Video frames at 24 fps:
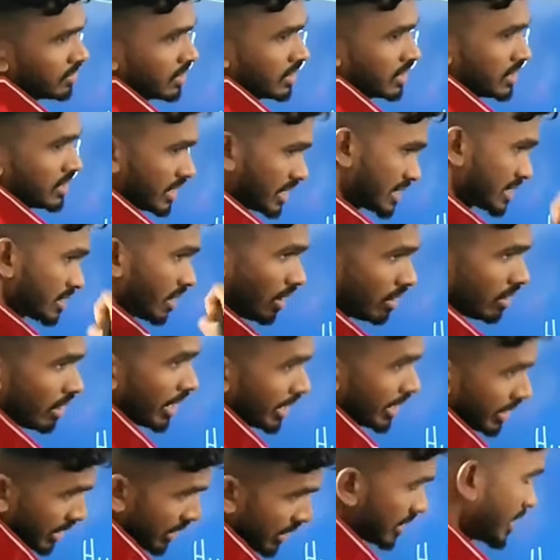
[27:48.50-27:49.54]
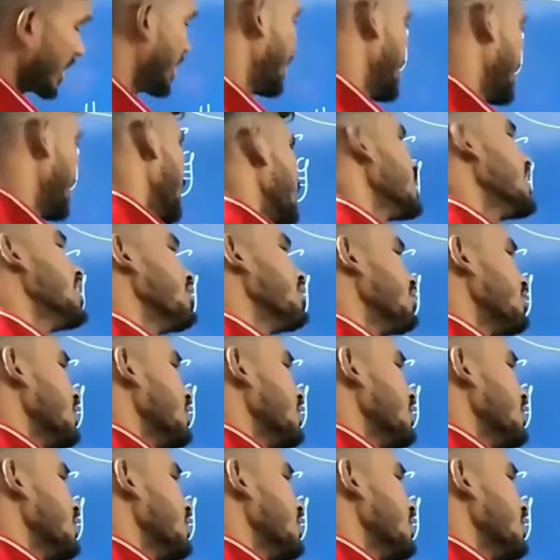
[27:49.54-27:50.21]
Just sunlight heat energy is enough.